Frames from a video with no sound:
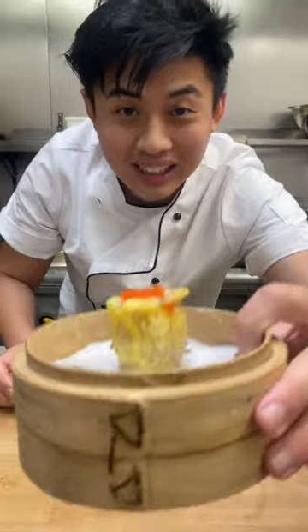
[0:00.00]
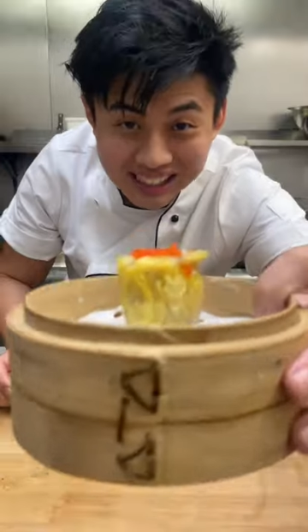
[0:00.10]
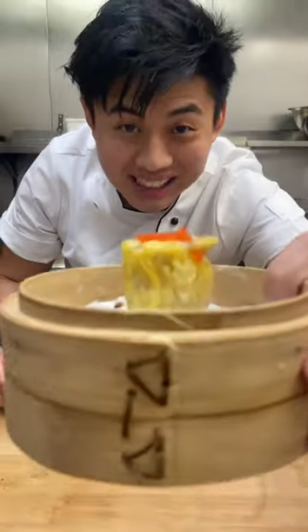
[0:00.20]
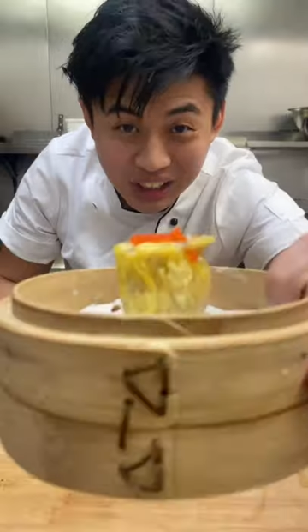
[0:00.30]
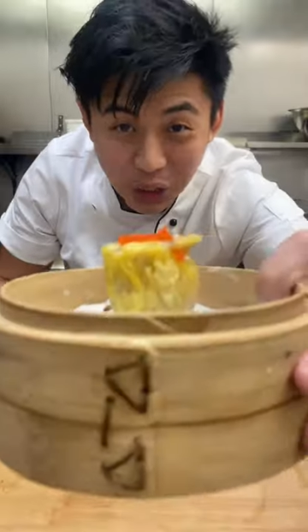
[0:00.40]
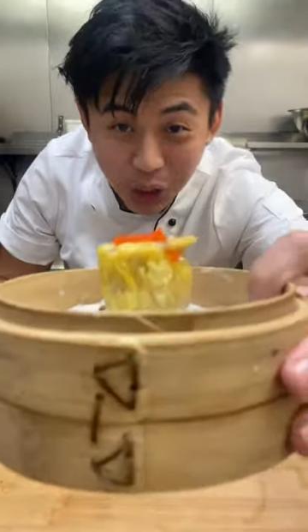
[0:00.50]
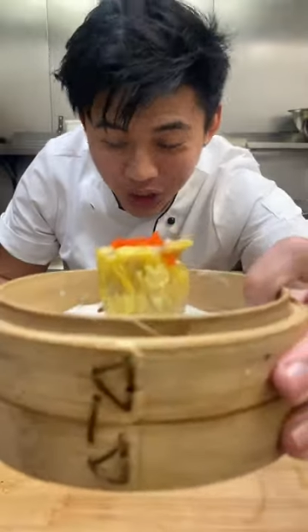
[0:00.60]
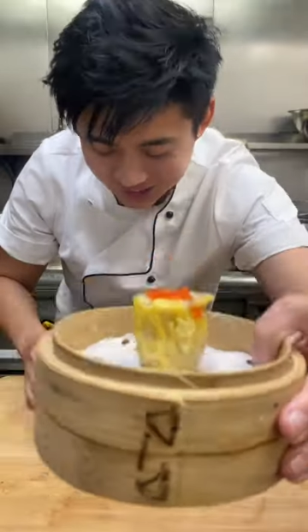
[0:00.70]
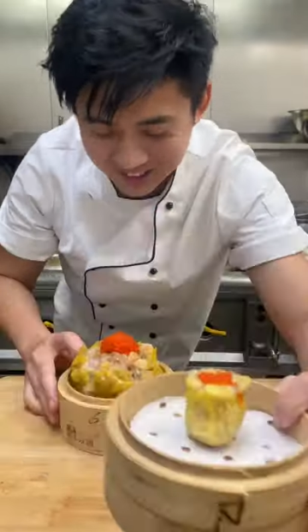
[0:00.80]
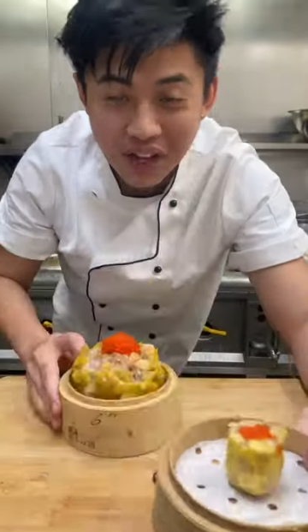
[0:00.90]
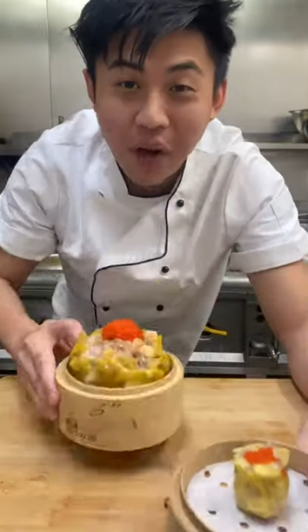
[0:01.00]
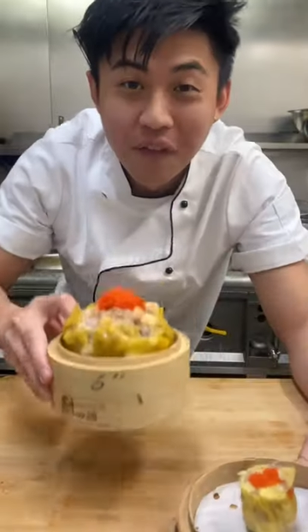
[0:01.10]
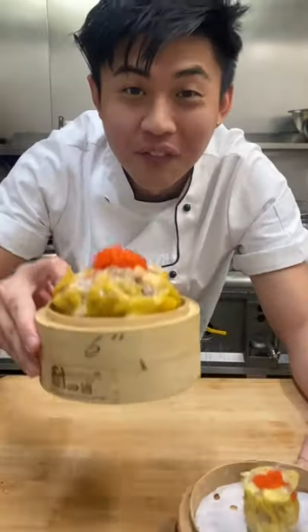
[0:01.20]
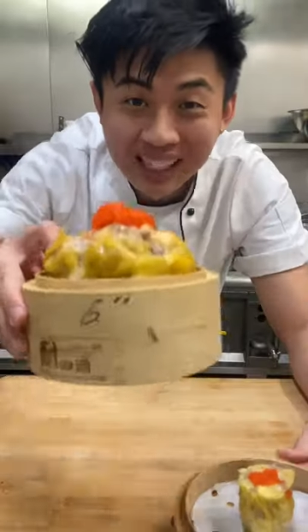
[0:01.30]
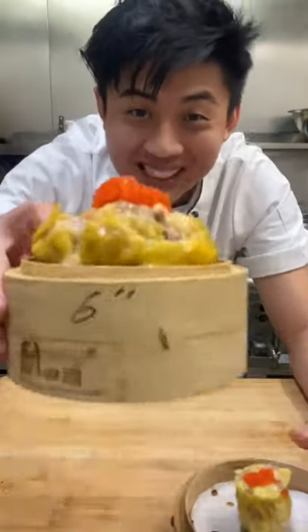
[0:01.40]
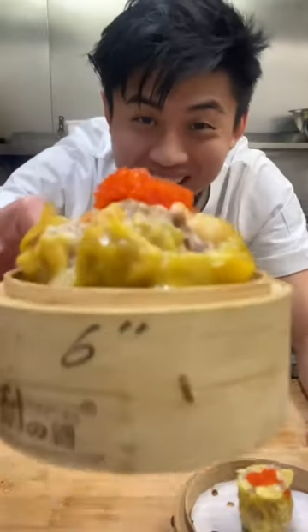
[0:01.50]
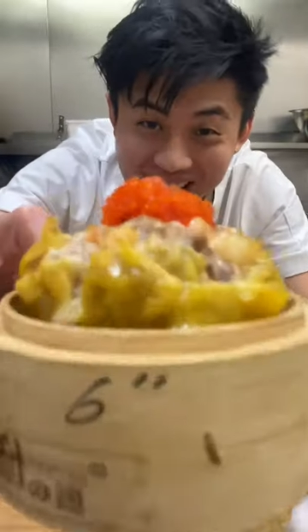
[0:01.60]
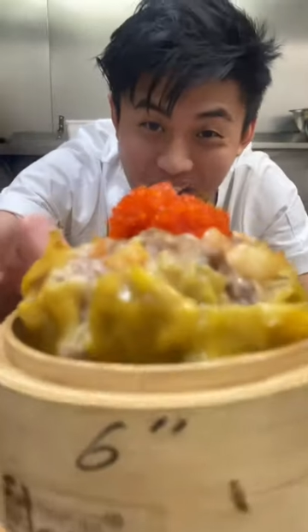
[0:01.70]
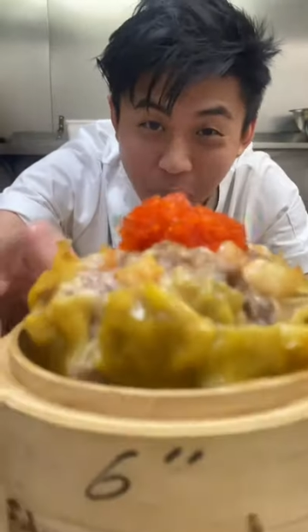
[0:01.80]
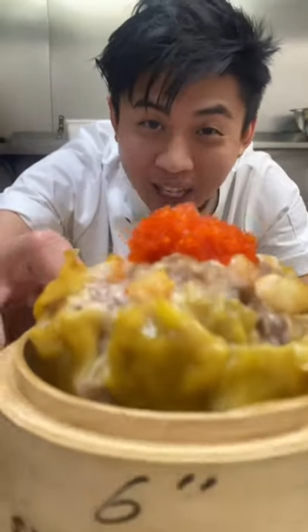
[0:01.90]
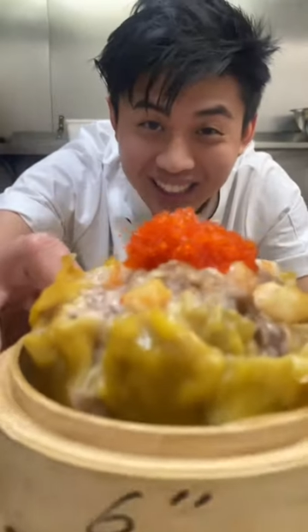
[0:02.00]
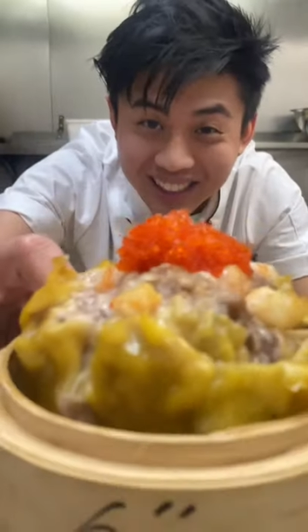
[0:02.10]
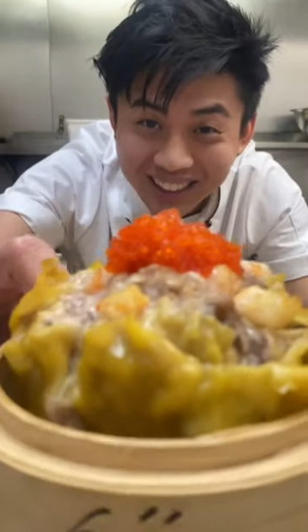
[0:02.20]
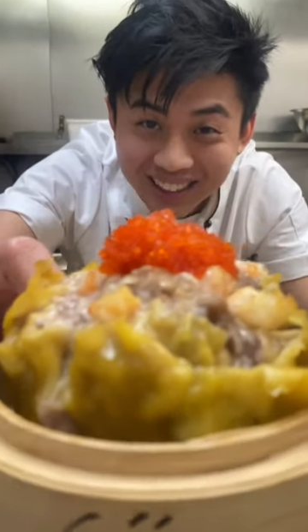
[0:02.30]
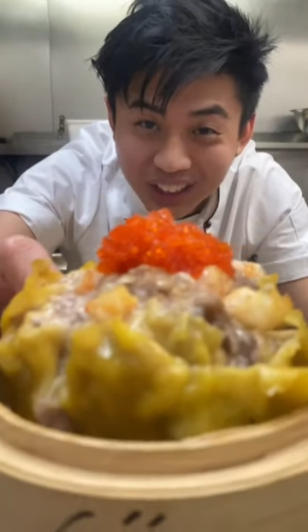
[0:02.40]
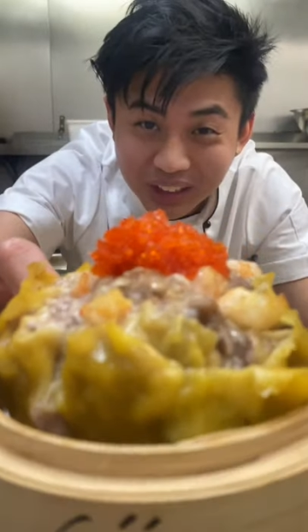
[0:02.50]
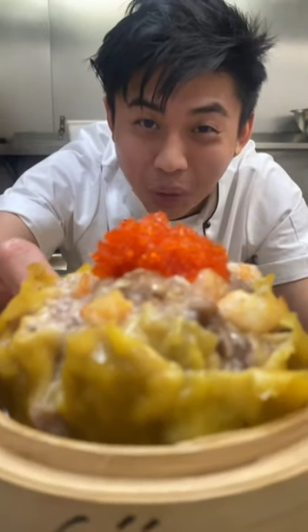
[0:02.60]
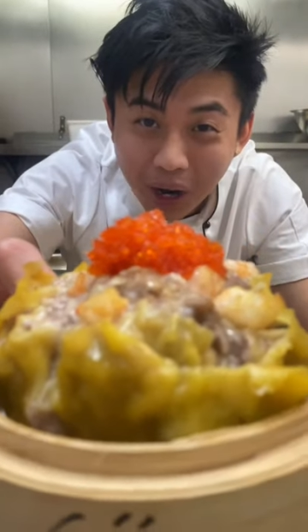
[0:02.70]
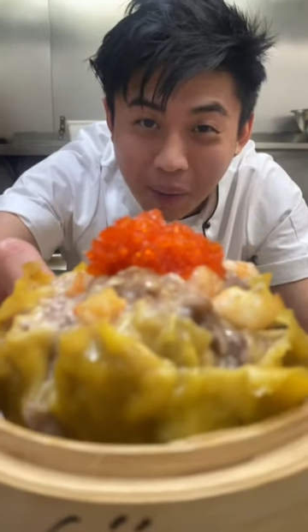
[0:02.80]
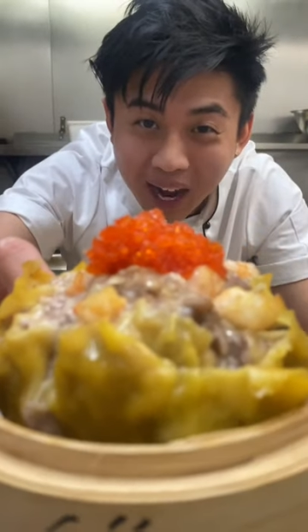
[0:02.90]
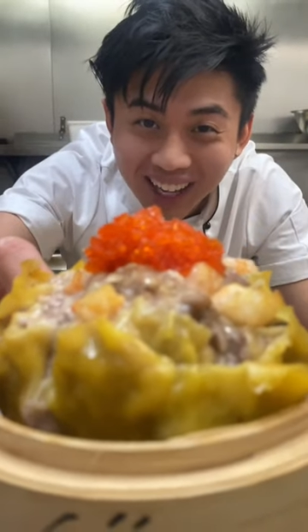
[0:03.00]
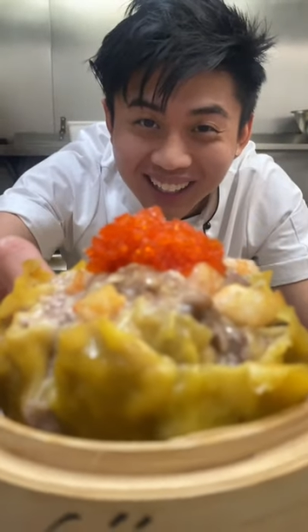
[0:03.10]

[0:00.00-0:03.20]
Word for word: This is you versus the siu mais you told you not to worry about.